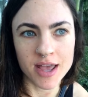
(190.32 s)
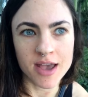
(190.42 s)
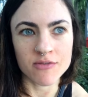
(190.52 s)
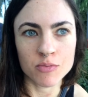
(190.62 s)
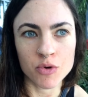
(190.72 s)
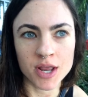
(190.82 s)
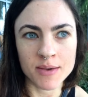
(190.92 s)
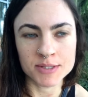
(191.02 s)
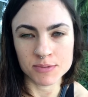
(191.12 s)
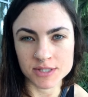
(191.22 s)
Every morning
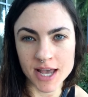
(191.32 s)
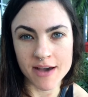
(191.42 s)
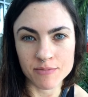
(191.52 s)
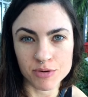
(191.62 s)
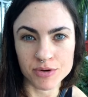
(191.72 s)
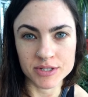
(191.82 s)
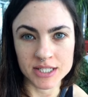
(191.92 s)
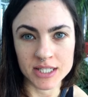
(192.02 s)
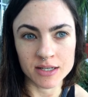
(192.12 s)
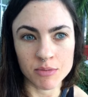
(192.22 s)
I'm supposed to have
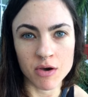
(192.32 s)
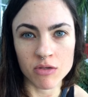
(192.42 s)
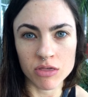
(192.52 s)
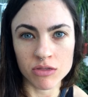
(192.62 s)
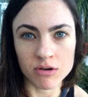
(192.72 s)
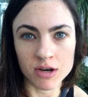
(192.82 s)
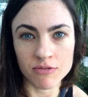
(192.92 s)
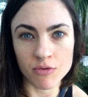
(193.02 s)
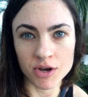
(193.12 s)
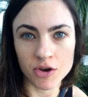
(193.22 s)
protein, about 30 to
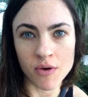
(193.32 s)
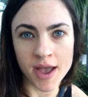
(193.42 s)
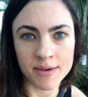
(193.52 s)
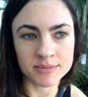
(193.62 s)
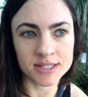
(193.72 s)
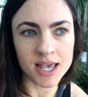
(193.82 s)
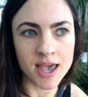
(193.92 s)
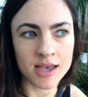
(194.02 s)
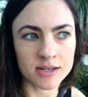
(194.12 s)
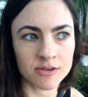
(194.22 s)
40 grams,
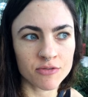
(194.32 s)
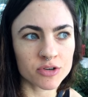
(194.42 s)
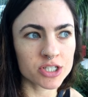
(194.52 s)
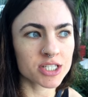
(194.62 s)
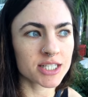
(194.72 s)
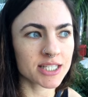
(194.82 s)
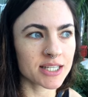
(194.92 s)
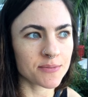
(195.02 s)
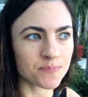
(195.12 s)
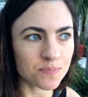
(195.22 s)
and
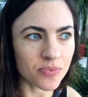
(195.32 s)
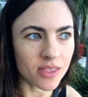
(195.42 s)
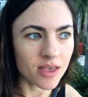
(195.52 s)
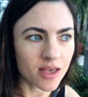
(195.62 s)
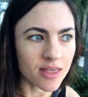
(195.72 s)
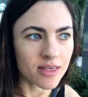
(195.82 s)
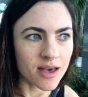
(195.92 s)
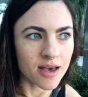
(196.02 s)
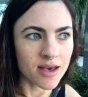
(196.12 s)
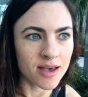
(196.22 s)
unfortunately
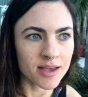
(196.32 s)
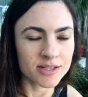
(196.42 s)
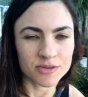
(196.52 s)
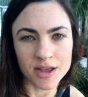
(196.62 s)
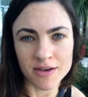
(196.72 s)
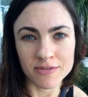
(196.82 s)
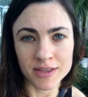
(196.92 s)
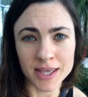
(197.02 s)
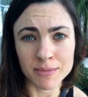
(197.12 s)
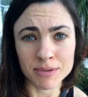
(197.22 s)
I don't have
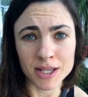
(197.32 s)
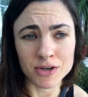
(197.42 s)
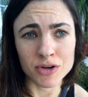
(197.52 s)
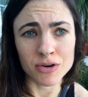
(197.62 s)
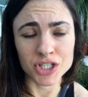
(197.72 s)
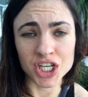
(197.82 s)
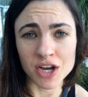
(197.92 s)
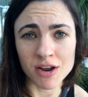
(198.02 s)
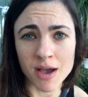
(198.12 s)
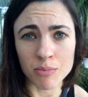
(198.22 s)
a blender or
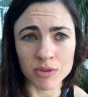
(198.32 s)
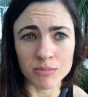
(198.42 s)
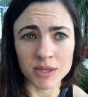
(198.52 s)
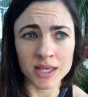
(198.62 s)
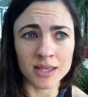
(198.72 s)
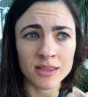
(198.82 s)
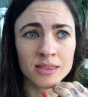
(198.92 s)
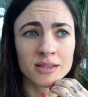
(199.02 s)
shaker cup with me.